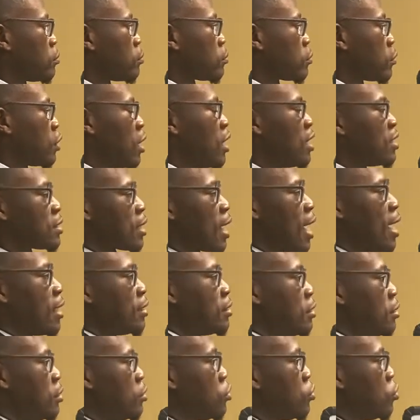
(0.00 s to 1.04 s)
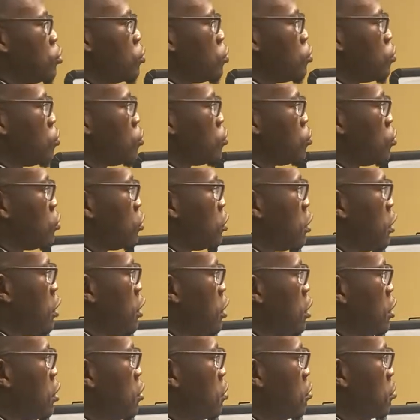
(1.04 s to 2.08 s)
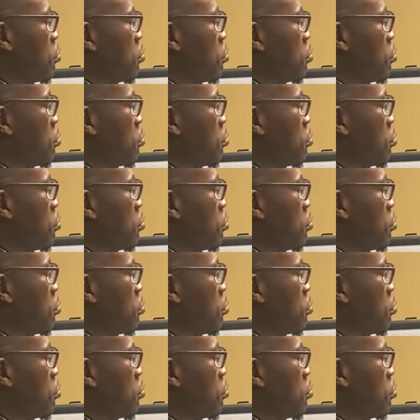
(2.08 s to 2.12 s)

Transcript: let's add it to 3